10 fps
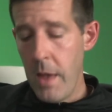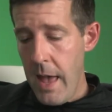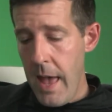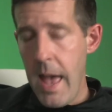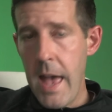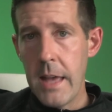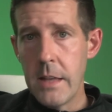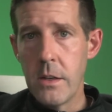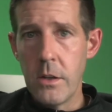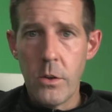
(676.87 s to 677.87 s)
and
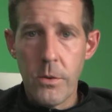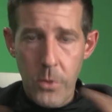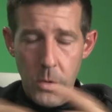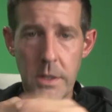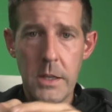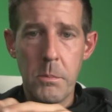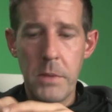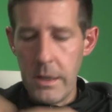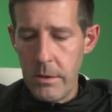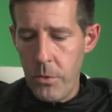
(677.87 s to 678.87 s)
your folded completed
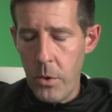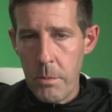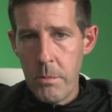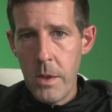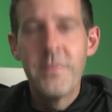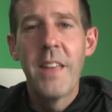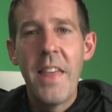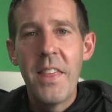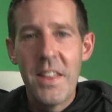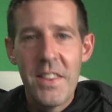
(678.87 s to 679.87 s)
form. And then in
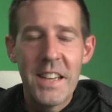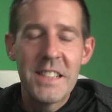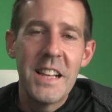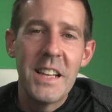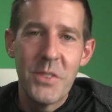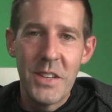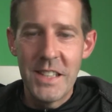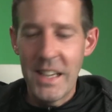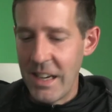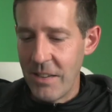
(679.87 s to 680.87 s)
the next class, we're going to take it
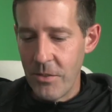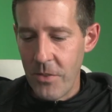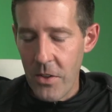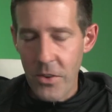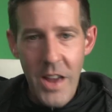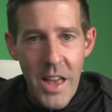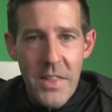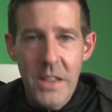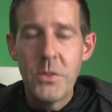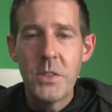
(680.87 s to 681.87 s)
even farther. Thanks for
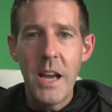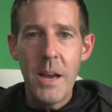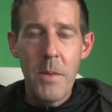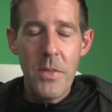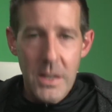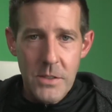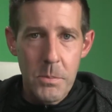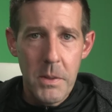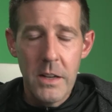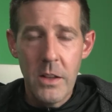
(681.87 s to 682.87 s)
your time. Thanks for playing
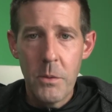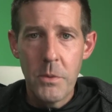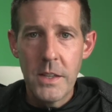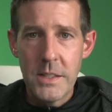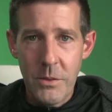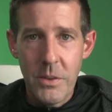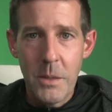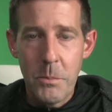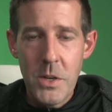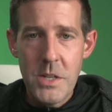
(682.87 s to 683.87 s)
along with this. I really
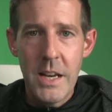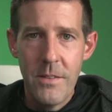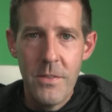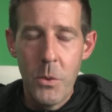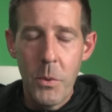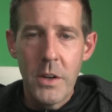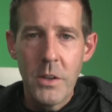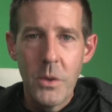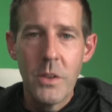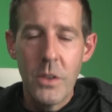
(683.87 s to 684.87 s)
appreciate it. The work you're
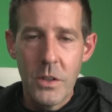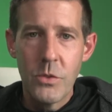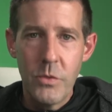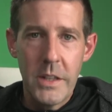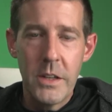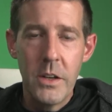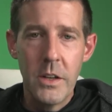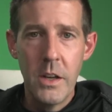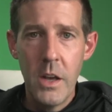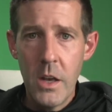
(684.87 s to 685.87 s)
doing looks really good.
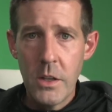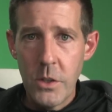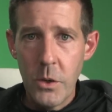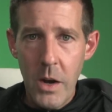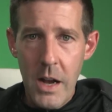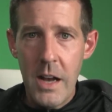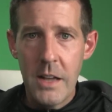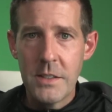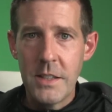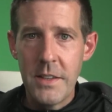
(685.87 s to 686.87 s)
So I'll see you
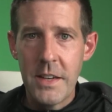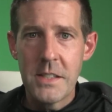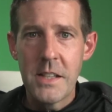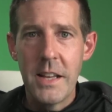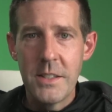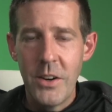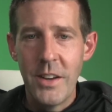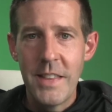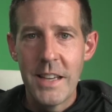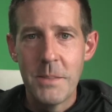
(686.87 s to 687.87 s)
in the next class. All right,
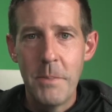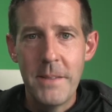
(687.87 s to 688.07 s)
thanks. Bye.